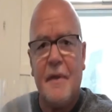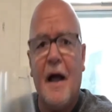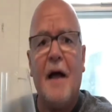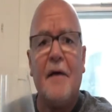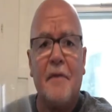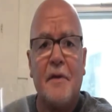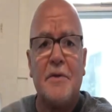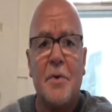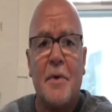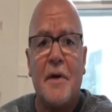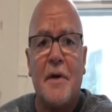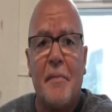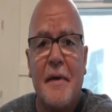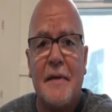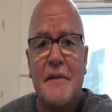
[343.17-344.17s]
I've enjoyed
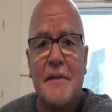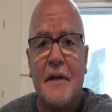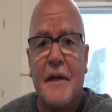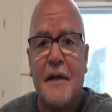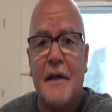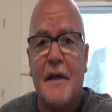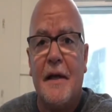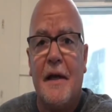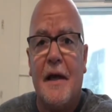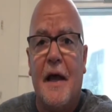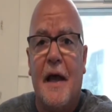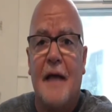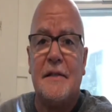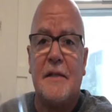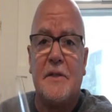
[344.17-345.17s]
immensely.
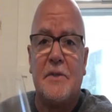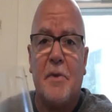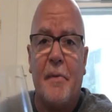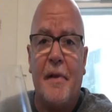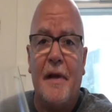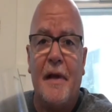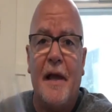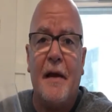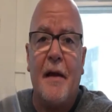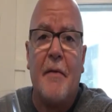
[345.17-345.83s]
As a sommelier,